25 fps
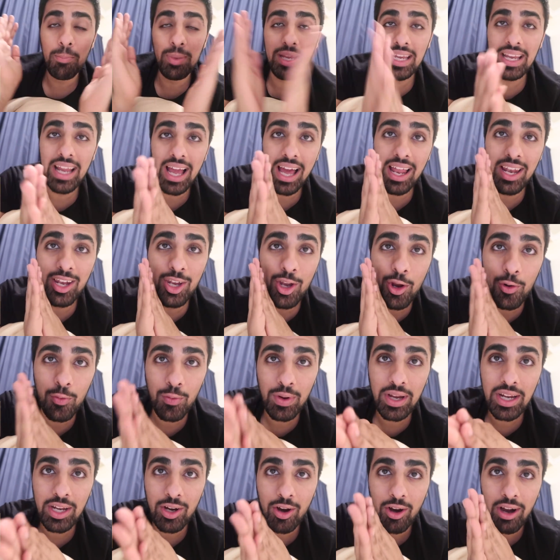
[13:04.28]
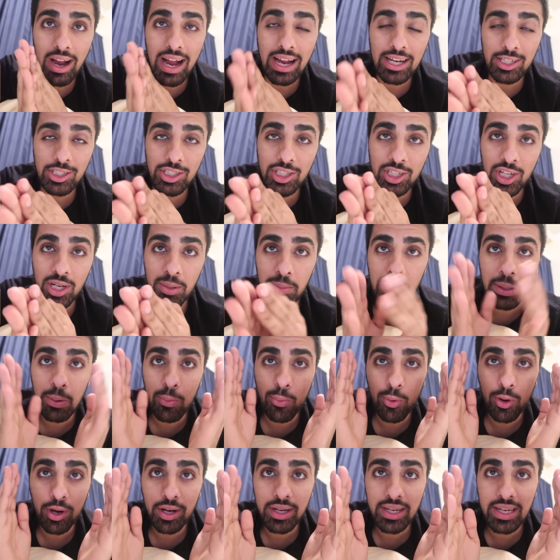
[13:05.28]
Me and Nareen are actually going to be
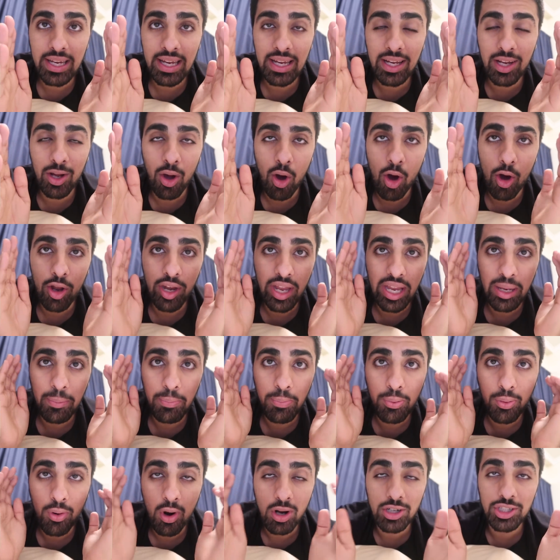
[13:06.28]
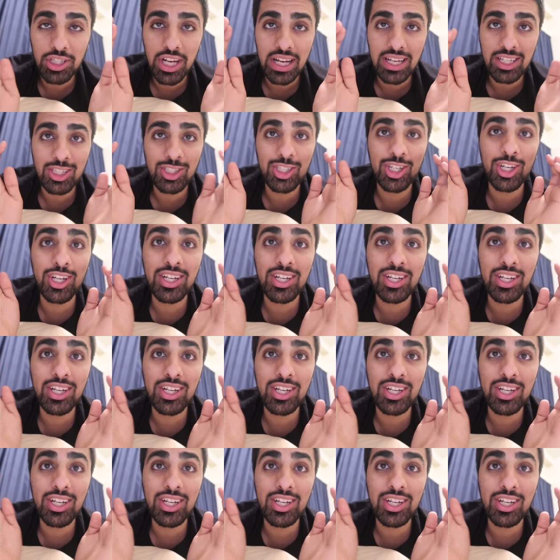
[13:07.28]
working on a project